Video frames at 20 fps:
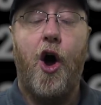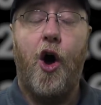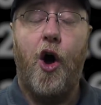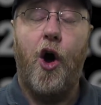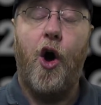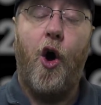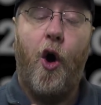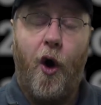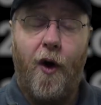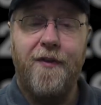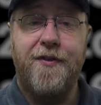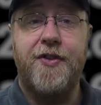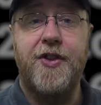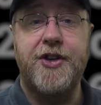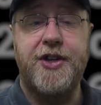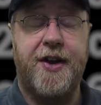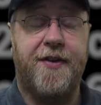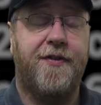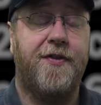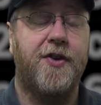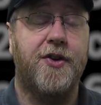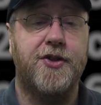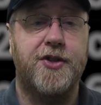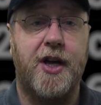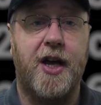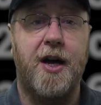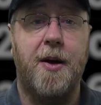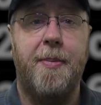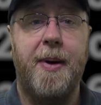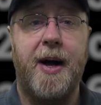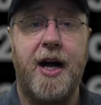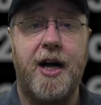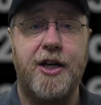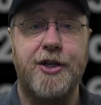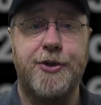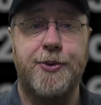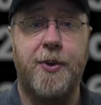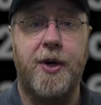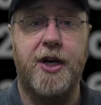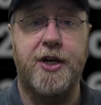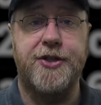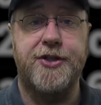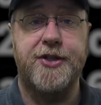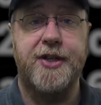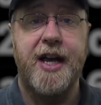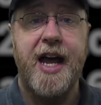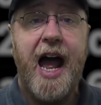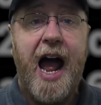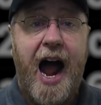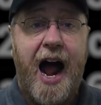of the different uh, passwords.